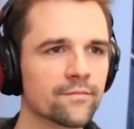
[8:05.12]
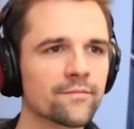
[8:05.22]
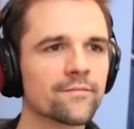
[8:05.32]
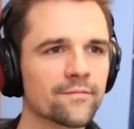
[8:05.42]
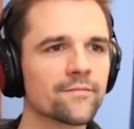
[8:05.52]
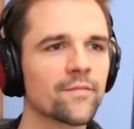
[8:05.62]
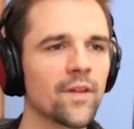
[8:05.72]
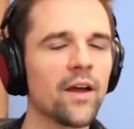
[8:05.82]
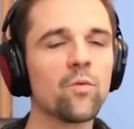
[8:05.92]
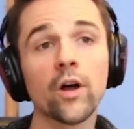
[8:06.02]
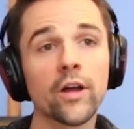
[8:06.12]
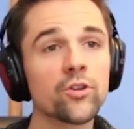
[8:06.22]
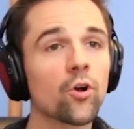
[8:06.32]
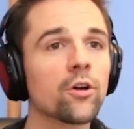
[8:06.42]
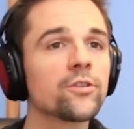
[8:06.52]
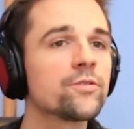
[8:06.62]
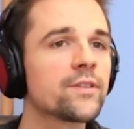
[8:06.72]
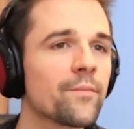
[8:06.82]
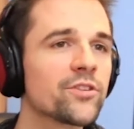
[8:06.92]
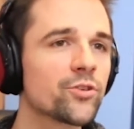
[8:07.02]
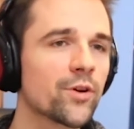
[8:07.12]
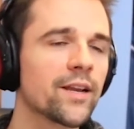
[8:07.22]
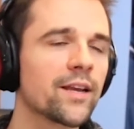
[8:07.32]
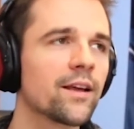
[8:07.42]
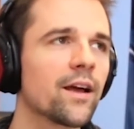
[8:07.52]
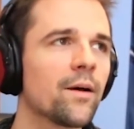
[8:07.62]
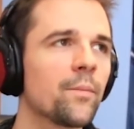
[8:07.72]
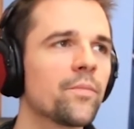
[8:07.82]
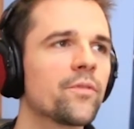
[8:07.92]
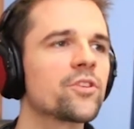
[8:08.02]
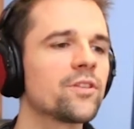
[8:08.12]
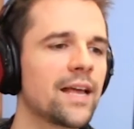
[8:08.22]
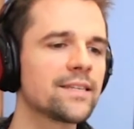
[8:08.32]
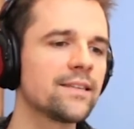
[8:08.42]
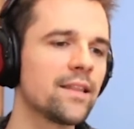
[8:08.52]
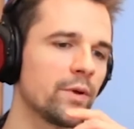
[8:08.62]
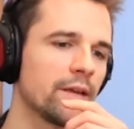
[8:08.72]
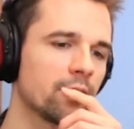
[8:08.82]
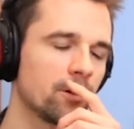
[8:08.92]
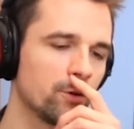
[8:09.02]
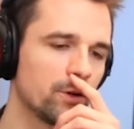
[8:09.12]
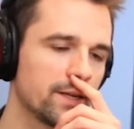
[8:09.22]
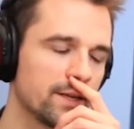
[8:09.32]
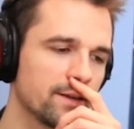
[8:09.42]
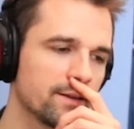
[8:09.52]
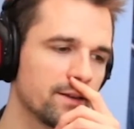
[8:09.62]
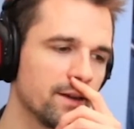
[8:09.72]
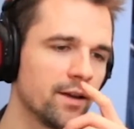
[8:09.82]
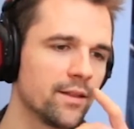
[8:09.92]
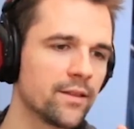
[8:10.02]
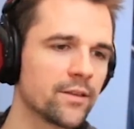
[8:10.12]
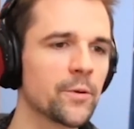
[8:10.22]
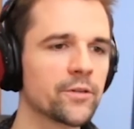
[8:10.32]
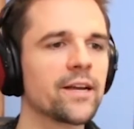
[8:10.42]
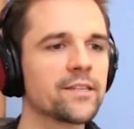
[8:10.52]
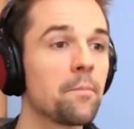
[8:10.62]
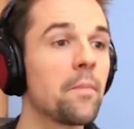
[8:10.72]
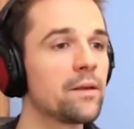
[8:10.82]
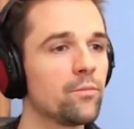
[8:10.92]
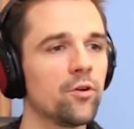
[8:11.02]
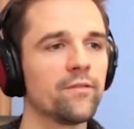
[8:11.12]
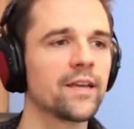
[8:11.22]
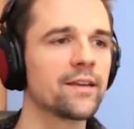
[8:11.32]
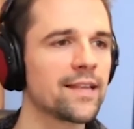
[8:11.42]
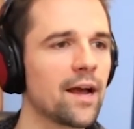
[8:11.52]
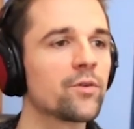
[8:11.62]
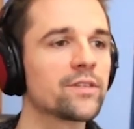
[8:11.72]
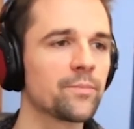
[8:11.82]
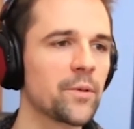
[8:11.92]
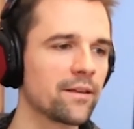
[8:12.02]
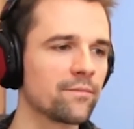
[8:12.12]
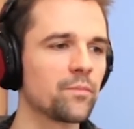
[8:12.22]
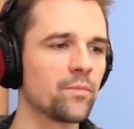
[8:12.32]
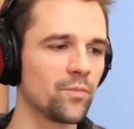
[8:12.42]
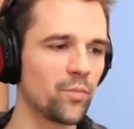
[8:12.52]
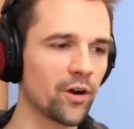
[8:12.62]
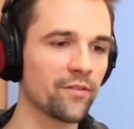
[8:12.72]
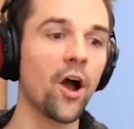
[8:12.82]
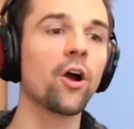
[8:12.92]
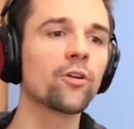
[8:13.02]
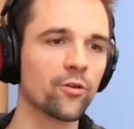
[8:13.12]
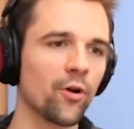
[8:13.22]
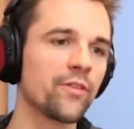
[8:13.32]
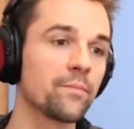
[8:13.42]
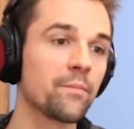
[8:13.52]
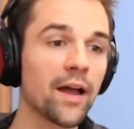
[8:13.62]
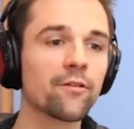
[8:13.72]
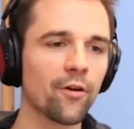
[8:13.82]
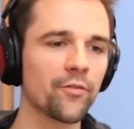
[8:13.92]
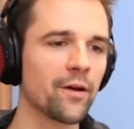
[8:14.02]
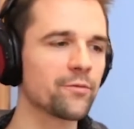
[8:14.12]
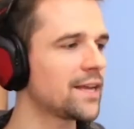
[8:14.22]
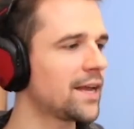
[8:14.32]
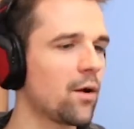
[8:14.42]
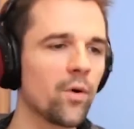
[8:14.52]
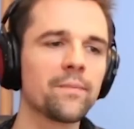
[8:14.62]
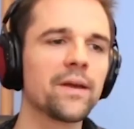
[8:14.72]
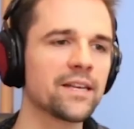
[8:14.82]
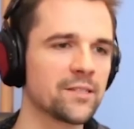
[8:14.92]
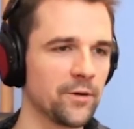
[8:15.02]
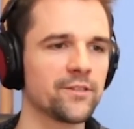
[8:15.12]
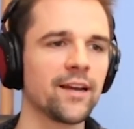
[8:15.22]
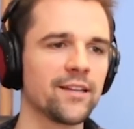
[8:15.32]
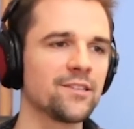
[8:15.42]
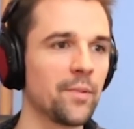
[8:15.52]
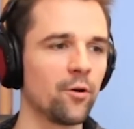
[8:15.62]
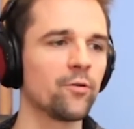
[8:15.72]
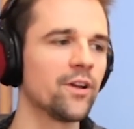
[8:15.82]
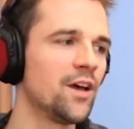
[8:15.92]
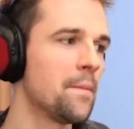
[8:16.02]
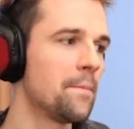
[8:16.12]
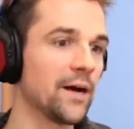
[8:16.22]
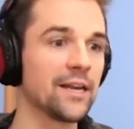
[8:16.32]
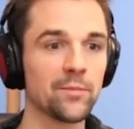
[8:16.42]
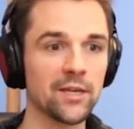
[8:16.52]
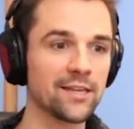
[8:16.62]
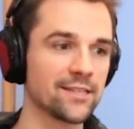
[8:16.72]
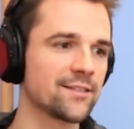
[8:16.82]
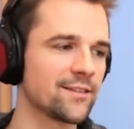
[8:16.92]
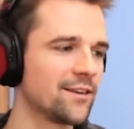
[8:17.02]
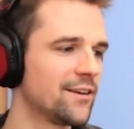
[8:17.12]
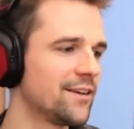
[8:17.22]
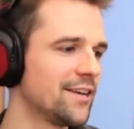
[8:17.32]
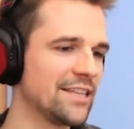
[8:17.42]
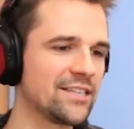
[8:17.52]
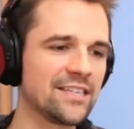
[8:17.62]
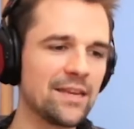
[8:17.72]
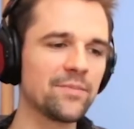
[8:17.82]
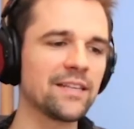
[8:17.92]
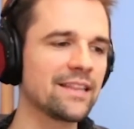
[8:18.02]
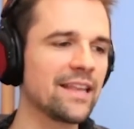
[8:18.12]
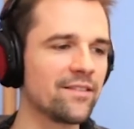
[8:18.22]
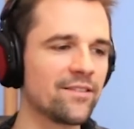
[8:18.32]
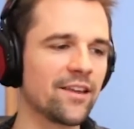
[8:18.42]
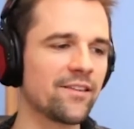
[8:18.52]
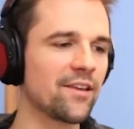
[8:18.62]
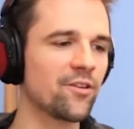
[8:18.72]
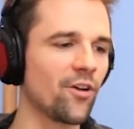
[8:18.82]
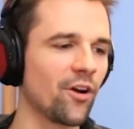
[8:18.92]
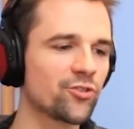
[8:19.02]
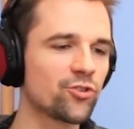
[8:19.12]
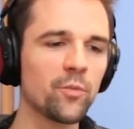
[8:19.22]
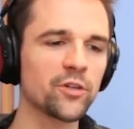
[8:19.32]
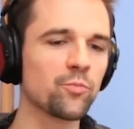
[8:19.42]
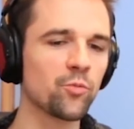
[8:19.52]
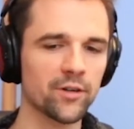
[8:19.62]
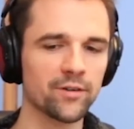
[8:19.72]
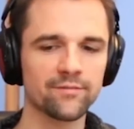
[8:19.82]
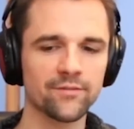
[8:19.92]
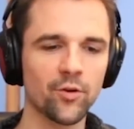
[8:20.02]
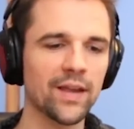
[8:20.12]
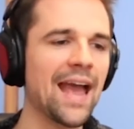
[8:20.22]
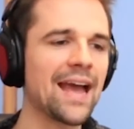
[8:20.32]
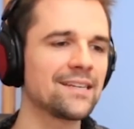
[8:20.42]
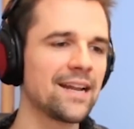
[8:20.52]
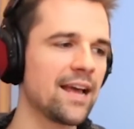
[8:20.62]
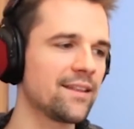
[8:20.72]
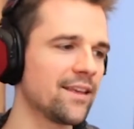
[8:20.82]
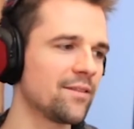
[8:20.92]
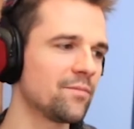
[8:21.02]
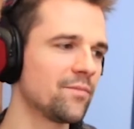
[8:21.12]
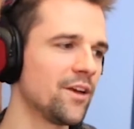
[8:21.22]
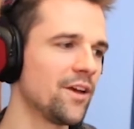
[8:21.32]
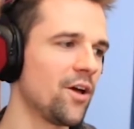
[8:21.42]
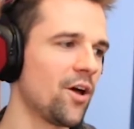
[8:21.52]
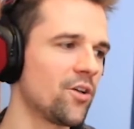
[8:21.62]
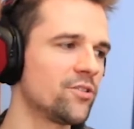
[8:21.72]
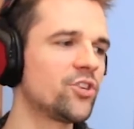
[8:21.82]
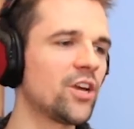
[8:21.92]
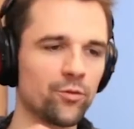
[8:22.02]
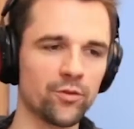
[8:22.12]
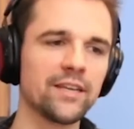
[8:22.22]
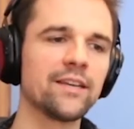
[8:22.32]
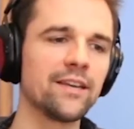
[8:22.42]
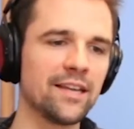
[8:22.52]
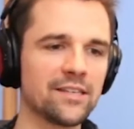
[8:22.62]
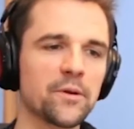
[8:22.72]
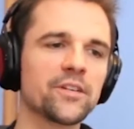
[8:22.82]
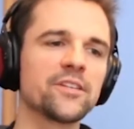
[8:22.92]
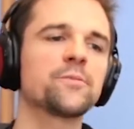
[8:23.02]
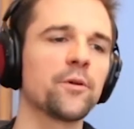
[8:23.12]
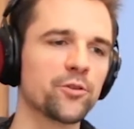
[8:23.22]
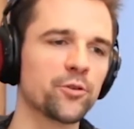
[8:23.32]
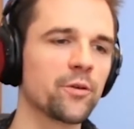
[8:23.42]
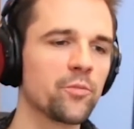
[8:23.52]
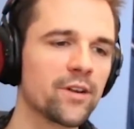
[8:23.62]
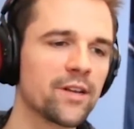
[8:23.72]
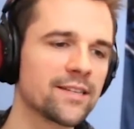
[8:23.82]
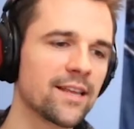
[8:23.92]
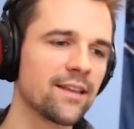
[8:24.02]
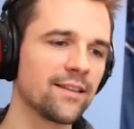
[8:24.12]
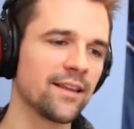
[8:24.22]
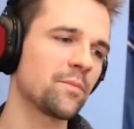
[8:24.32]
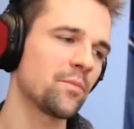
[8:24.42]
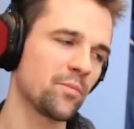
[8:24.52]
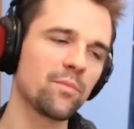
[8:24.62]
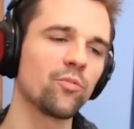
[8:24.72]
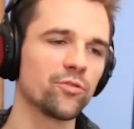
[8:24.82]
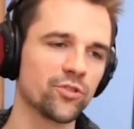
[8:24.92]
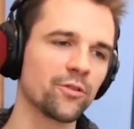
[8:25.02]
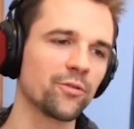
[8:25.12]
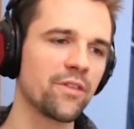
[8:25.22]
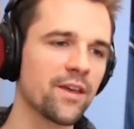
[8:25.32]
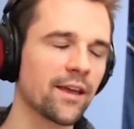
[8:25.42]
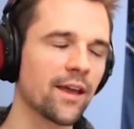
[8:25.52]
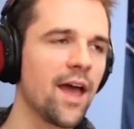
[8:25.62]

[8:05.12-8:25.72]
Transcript: And well, and you're also demonstrating, there's a lesson that we included in the Spirit Science Money movie, because that was a big part of our growth and my growth. I was like, I want to make a Spirit Science about money, because it seems like they are so much more going hand in hand than generally, especially in spiritual communities, than like people generally think.